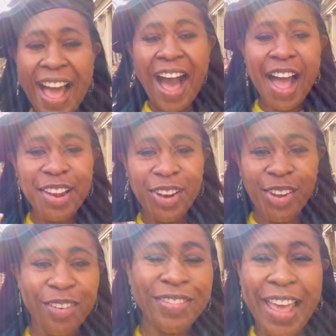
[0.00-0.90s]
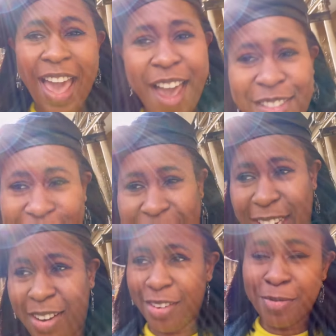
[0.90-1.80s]
i loved every
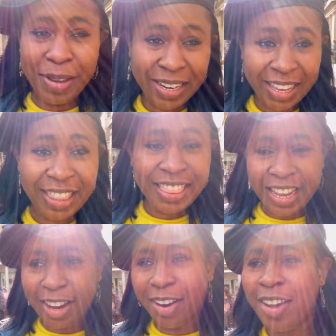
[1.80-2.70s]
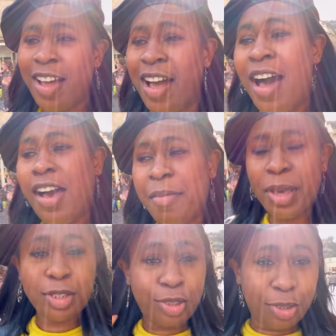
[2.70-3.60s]
second of being in there i
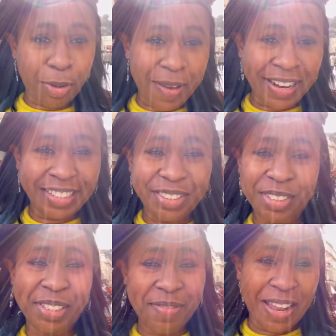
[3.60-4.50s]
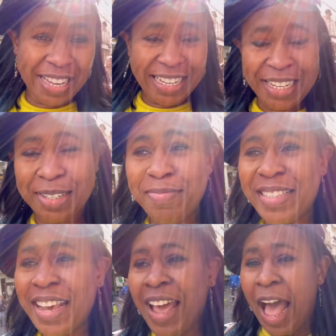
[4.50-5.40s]
made so many took so many clips
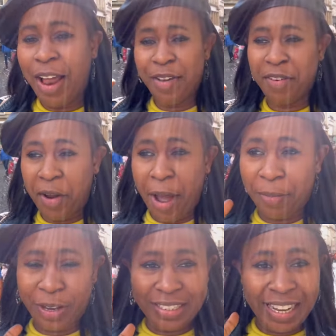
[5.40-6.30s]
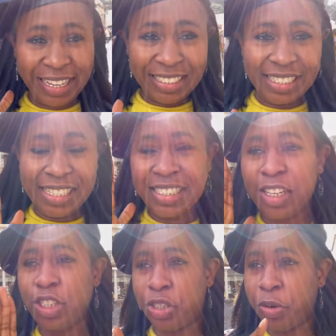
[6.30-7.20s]
i don't even know how i'm going to edit it
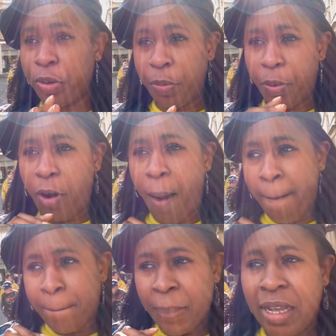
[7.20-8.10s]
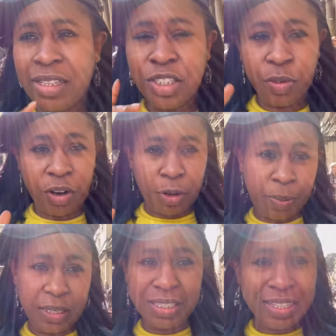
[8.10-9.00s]
and show you but this is one of the
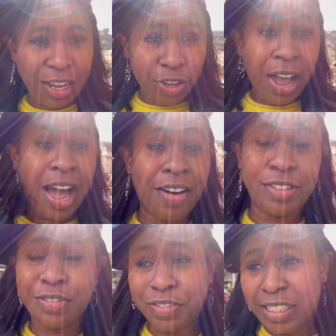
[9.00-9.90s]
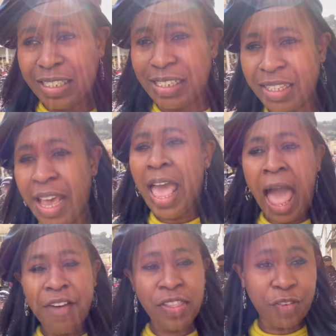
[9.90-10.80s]
places that you have to visit
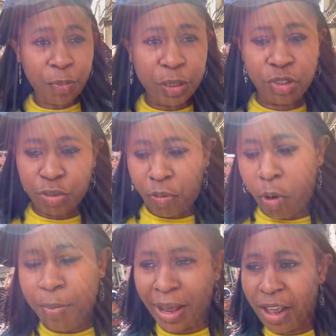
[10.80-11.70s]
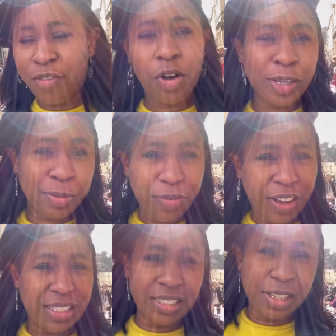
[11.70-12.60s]
i've never been to rome and i've always been
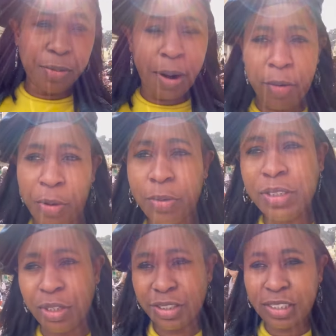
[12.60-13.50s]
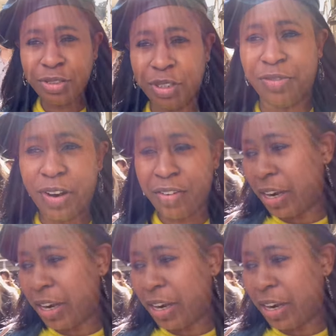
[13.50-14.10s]
fascinated by rome so this was very